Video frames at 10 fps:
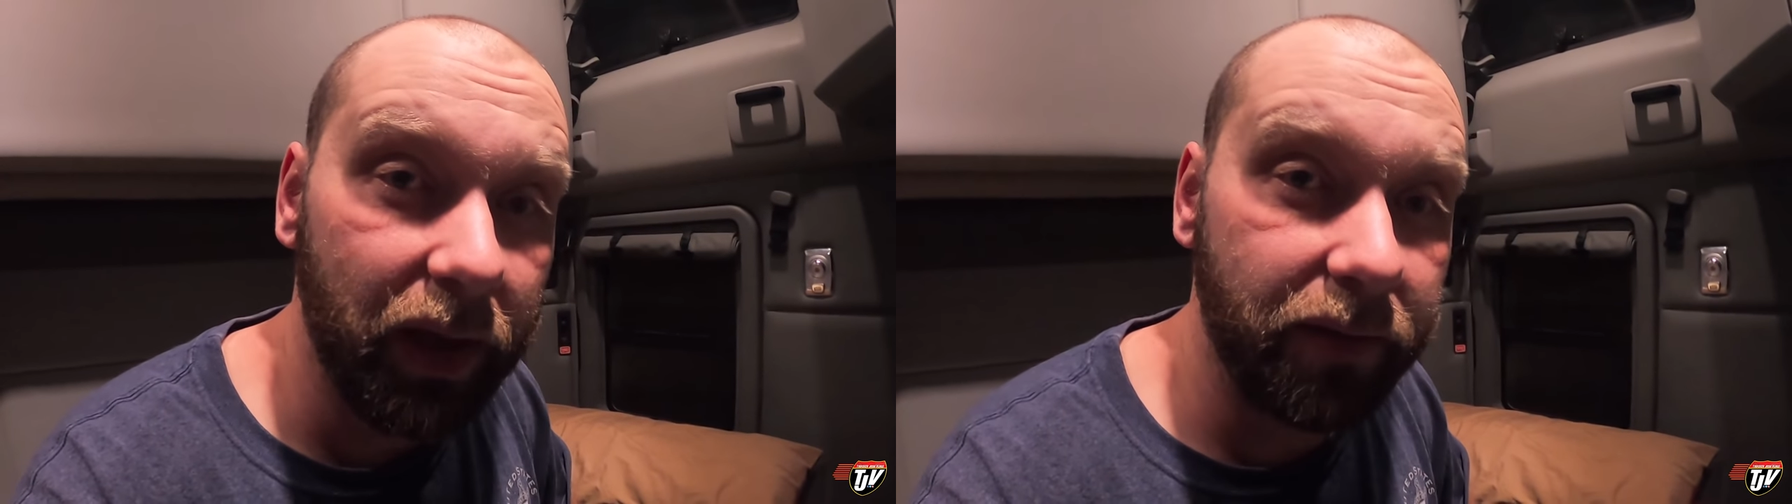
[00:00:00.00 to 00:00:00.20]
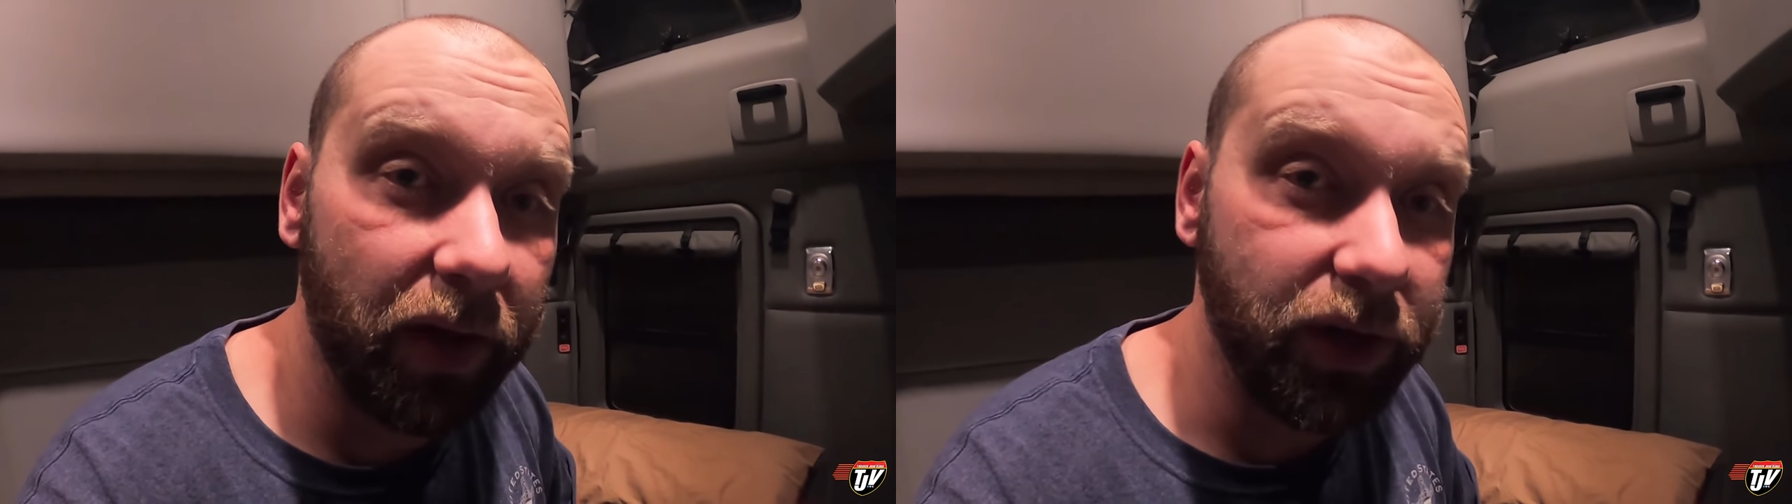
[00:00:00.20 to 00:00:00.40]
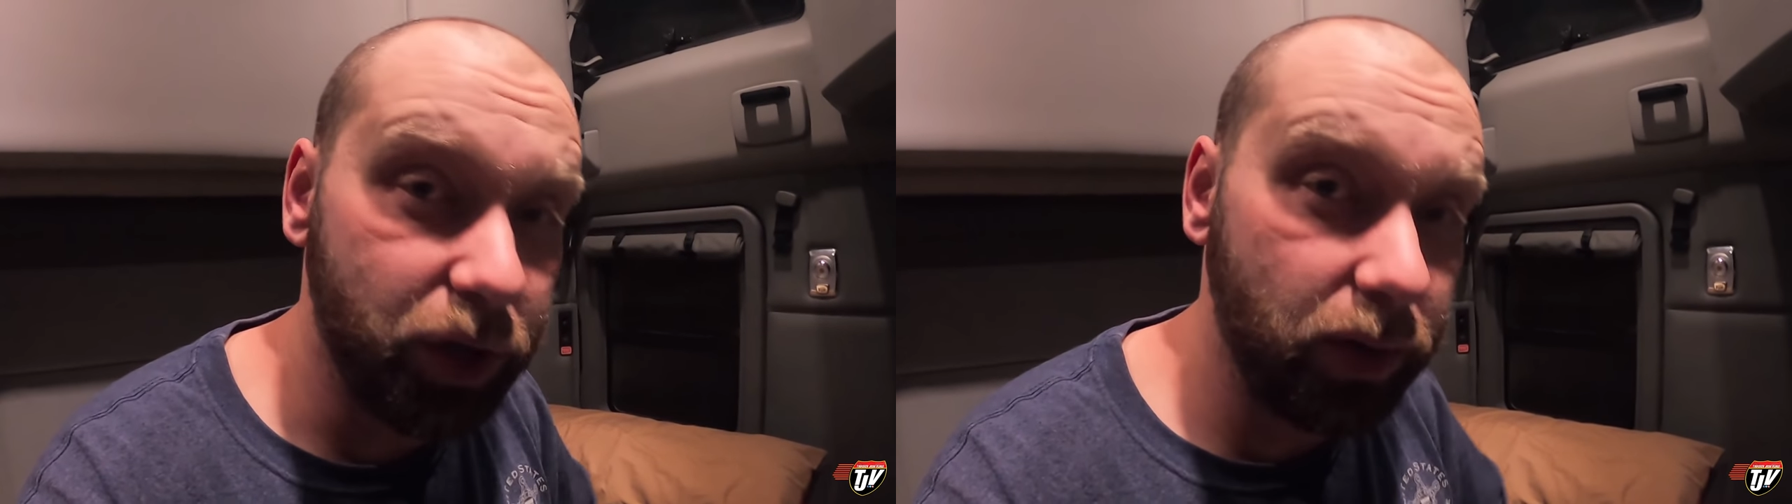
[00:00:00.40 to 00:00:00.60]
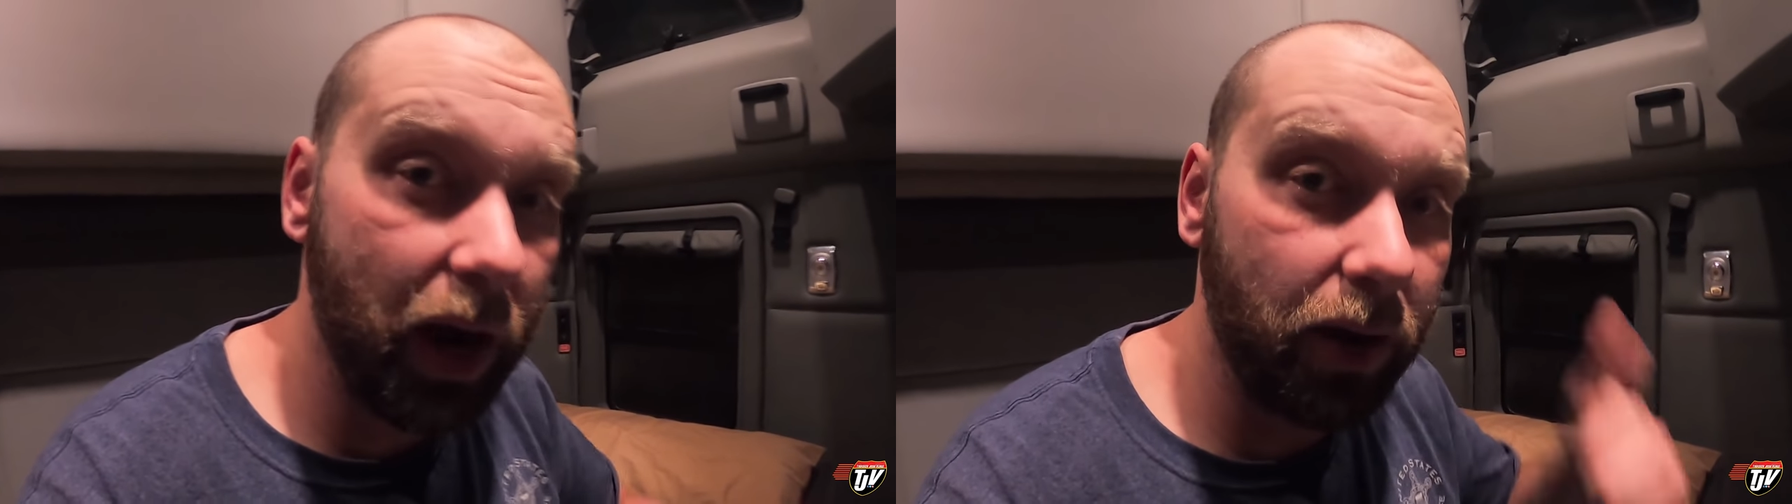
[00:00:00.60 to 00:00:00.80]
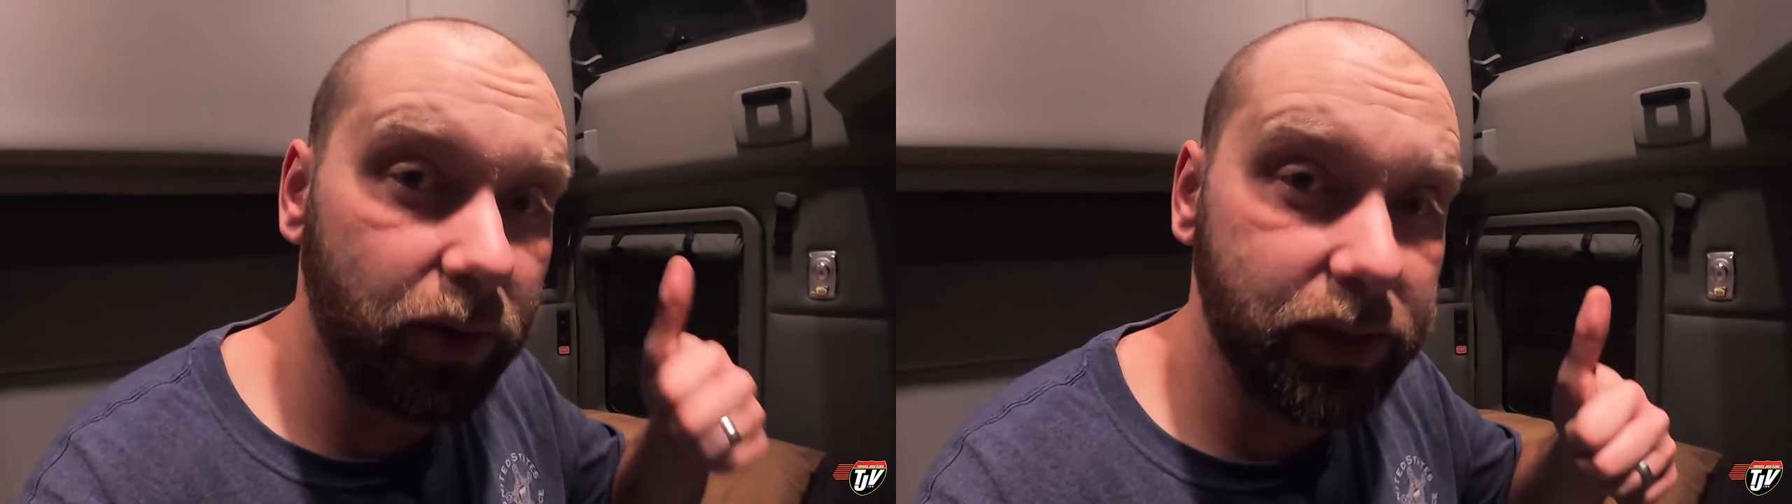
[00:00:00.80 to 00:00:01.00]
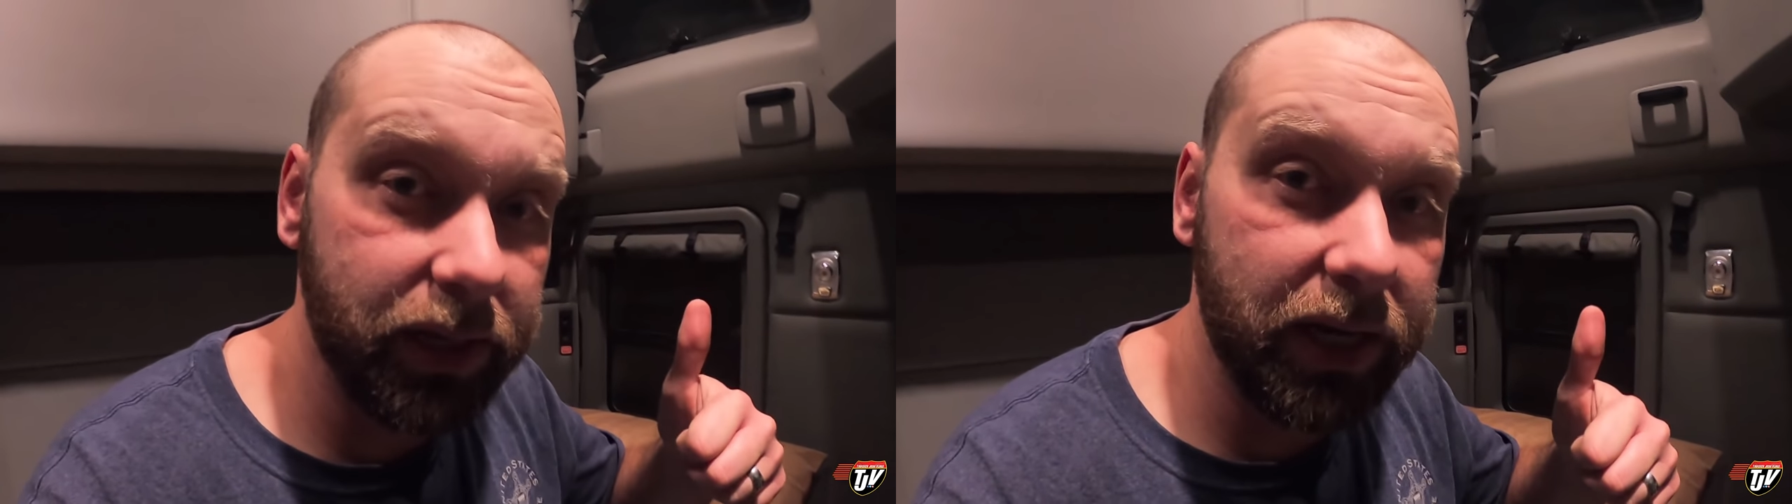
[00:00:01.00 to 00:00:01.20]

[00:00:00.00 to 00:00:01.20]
I've got two hours to